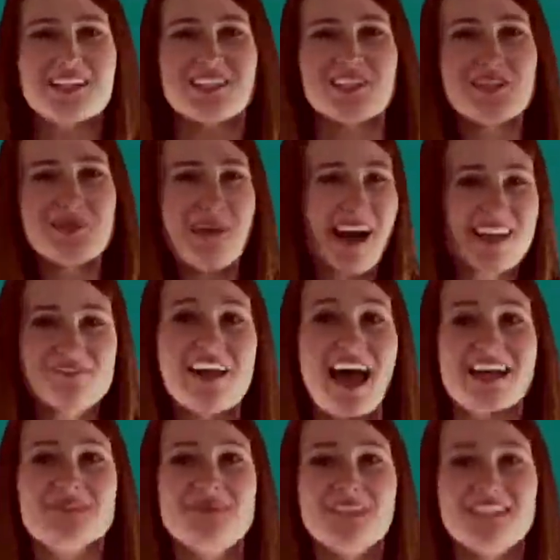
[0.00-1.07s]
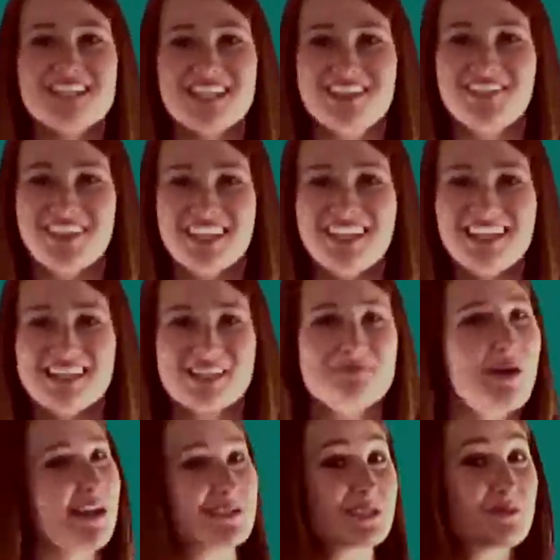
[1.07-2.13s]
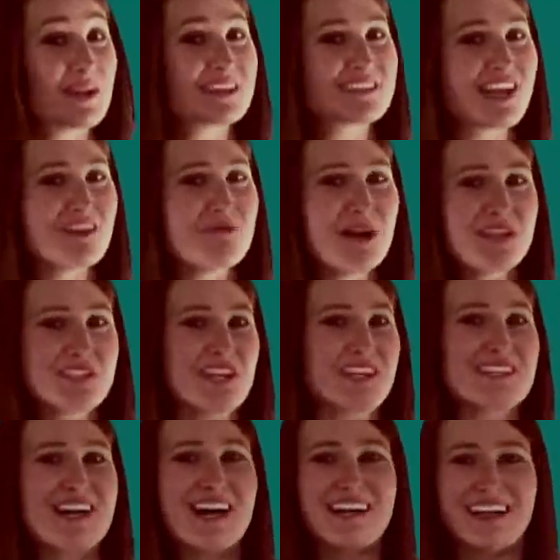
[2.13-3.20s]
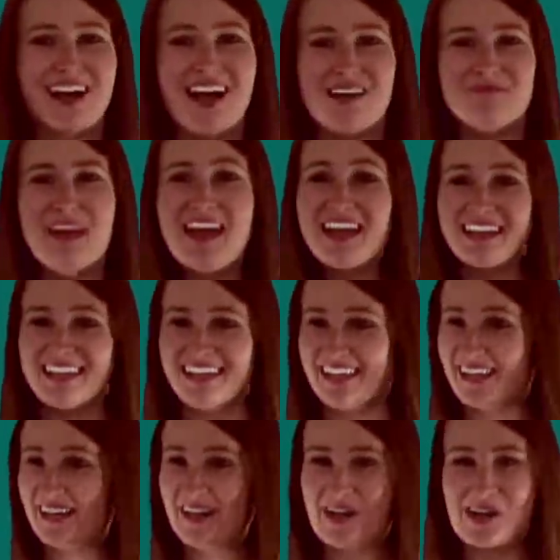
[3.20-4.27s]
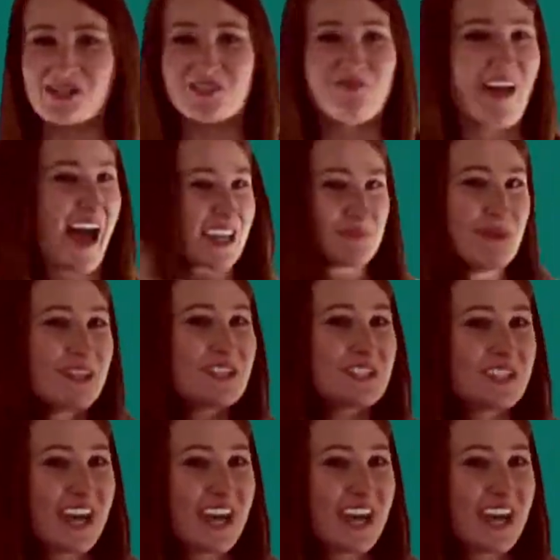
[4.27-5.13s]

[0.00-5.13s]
to you by Fast Pitch T V and sponsored by softball junk dot com. Here's Fast Pitch